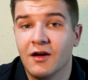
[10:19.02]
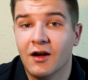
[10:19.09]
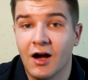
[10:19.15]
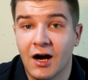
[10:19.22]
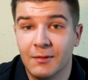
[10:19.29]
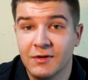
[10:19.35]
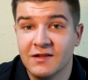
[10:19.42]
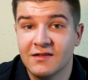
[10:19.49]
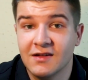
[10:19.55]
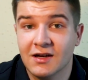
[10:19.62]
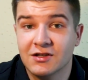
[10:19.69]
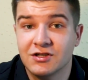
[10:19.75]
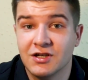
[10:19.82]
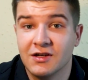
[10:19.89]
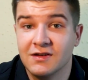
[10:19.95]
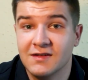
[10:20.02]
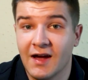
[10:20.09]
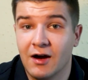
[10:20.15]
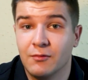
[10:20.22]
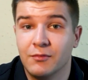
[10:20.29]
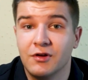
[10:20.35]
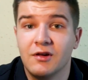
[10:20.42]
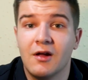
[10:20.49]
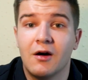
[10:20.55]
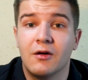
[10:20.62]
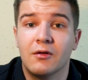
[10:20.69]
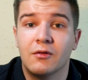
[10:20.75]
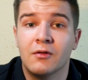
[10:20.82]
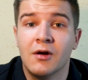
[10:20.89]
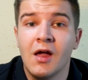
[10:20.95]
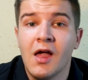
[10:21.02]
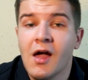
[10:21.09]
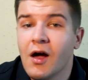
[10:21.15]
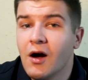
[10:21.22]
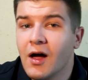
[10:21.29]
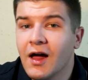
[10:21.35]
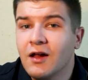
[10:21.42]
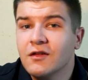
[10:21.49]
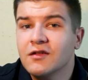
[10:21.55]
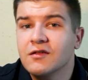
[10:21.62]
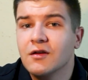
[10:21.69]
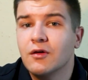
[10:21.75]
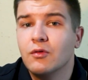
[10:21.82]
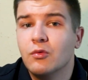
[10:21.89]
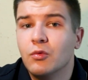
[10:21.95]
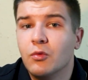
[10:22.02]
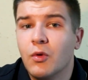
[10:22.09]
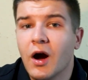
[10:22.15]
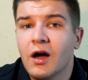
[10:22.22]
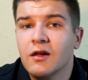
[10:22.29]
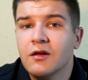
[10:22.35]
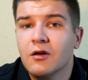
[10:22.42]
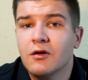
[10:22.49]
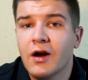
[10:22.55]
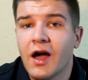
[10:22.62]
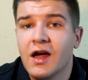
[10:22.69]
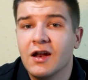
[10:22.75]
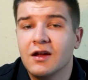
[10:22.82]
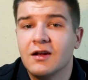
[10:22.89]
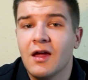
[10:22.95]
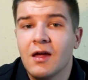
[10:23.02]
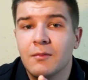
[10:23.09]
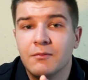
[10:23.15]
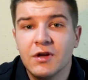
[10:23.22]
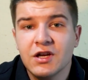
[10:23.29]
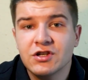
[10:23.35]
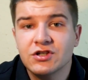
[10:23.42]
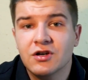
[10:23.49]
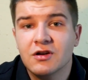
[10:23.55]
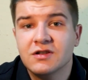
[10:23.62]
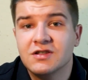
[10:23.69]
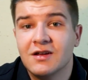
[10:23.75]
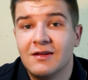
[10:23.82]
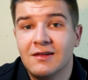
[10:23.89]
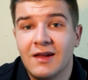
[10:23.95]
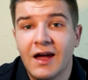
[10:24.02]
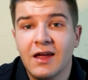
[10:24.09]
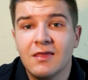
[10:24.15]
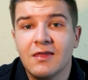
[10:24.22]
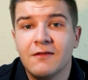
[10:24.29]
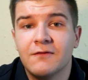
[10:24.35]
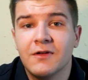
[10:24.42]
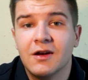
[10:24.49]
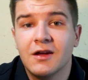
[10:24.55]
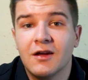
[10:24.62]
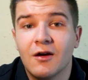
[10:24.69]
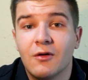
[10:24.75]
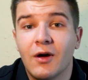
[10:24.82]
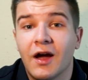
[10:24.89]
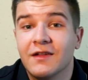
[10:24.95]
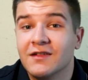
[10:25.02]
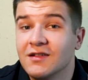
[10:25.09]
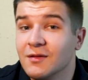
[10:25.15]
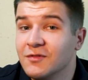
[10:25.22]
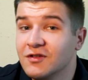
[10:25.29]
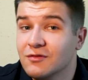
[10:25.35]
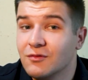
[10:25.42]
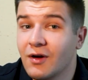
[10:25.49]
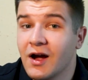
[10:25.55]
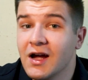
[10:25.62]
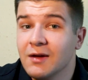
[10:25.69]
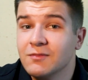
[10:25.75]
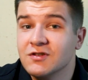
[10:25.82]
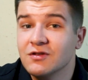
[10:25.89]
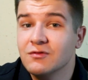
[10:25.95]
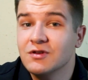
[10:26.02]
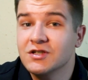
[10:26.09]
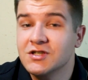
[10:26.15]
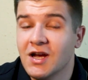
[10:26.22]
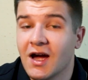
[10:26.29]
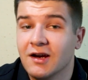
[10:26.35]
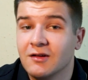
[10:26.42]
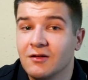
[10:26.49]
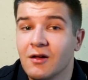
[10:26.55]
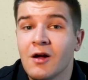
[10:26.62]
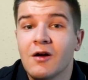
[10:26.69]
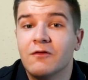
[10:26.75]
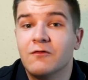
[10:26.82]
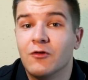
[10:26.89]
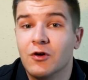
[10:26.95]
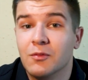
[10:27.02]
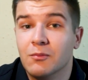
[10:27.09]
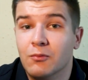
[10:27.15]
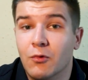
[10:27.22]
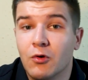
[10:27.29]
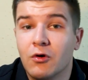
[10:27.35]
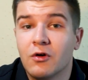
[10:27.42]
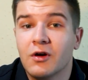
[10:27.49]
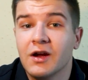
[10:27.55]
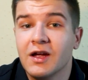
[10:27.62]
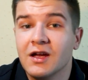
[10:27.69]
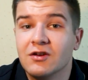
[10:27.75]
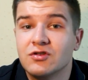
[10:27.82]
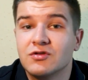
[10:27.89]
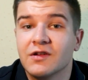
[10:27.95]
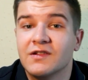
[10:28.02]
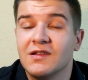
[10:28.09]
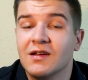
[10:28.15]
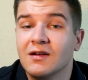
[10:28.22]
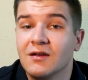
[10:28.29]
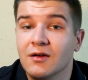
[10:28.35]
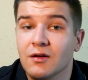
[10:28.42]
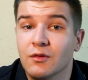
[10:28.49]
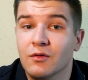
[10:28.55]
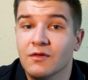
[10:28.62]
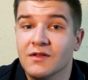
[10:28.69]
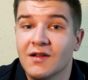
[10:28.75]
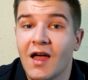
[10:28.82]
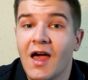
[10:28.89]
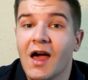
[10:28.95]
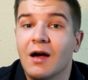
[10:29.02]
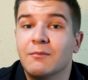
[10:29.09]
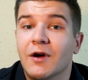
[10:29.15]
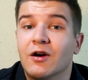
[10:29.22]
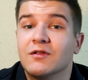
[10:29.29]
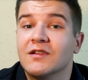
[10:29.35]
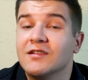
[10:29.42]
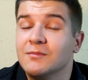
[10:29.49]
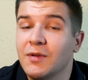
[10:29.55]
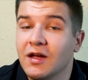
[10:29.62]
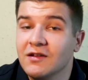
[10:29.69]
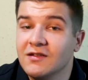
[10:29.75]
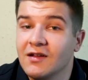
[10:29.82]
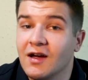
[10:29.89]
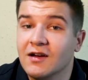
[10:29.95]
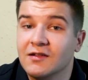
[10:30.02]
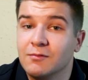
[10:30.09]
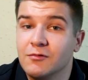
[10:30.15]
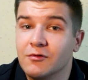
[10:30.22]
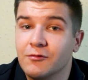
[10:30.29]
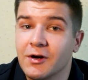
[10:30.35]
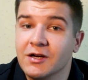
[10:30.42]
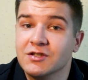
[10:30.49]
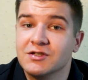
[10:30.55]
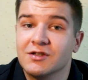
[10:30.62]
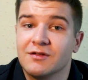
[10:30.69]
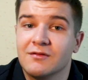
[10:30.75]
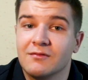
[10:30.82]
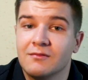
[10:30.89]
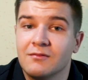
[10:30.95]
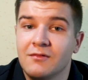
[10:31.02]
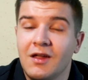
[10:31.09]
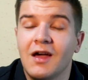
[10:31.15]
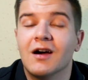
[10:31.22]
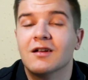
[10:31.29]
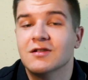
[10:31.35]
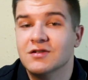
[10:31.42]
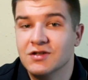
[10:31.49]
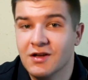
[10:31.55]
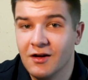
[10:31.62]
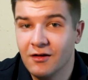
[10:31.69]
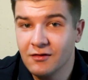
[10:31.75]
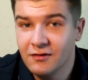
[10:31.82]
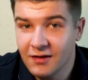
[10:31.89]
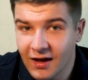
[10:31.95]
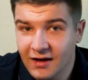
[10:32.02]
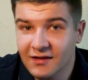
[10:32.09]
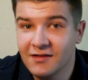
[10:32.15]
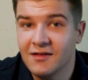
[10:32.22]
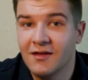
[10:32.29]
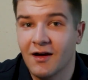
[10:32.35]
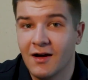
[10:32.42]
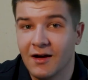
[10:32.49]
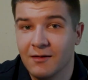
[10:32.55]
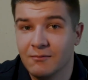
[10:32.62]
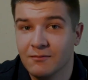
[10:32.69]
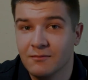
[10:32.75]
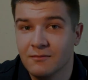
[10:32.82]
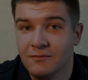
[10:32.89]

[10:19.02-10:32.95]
the comment section down below. Also, while you're at it, be sure to like the video and subscribe to the channel for more interesting news about space exploration. Until next time.